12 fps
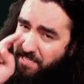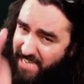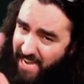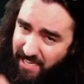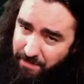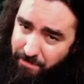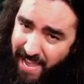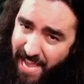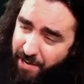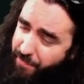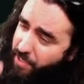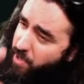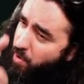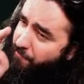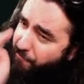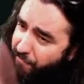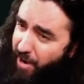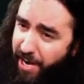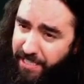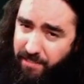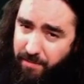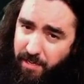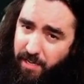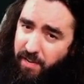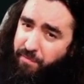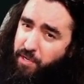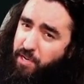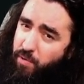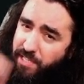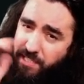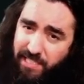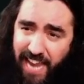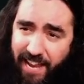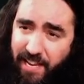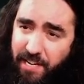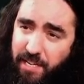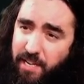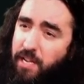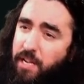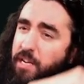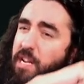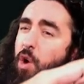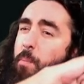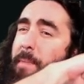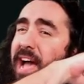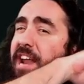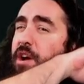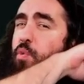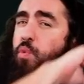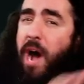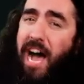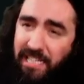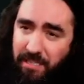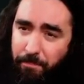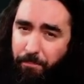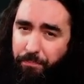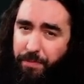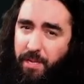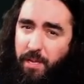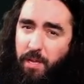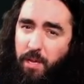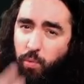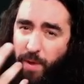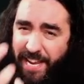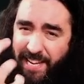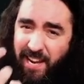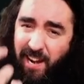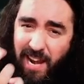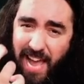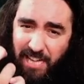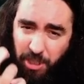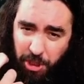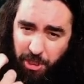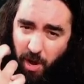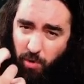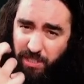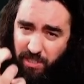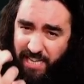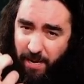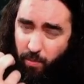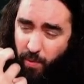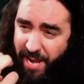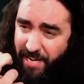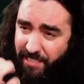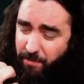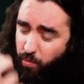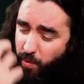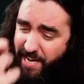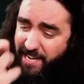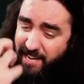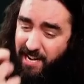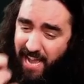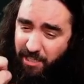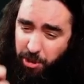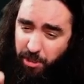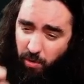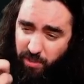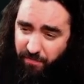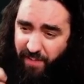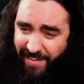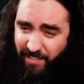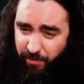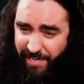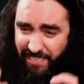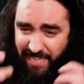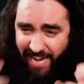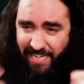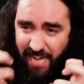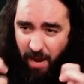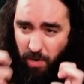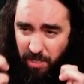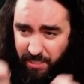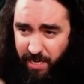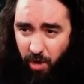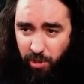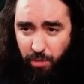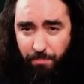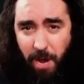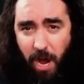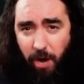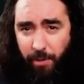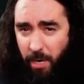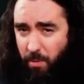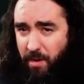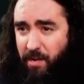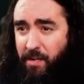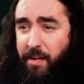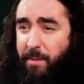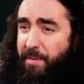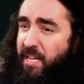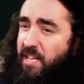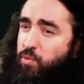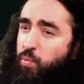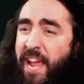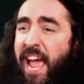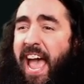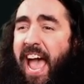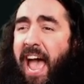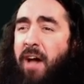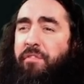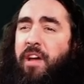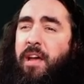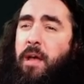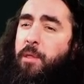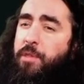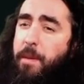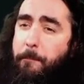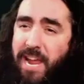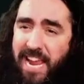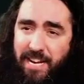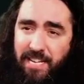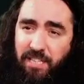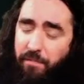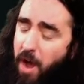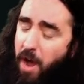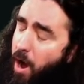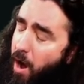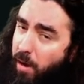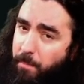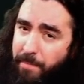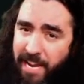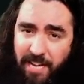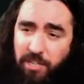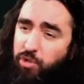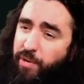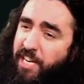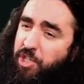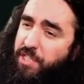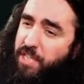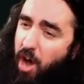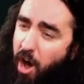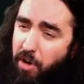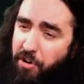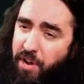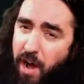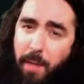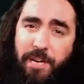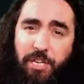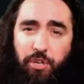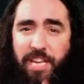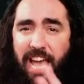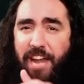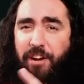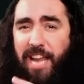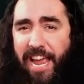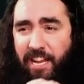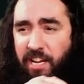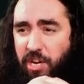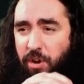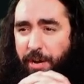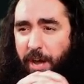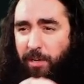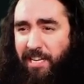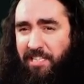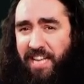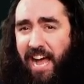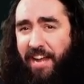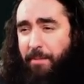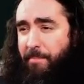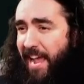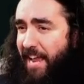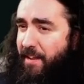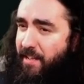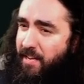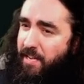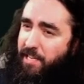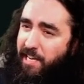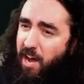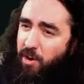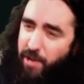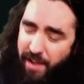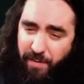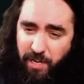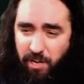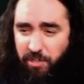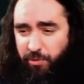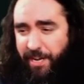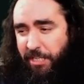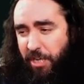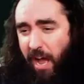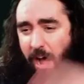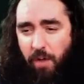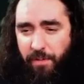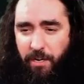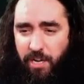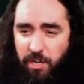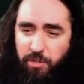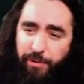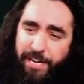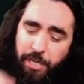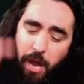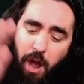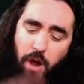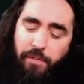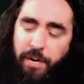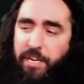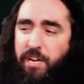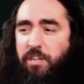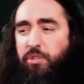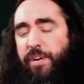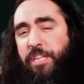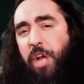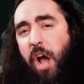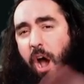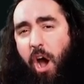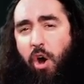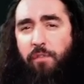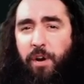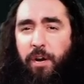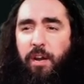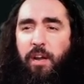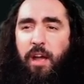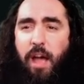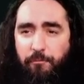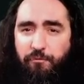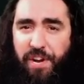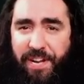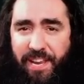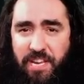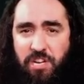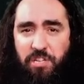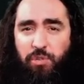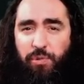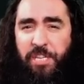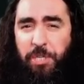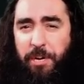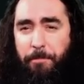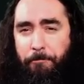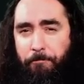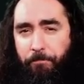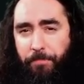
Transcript: Doesn't matter if you're going first, if you're going second, no matter what, we clutched those wins. We clutched those victories like there was no tomorrow. Because we have the meanest of all mean creatures all coming together like good old lasagna, man. You know, you have a good creature over a good creature over a good creature over a freaking good creature.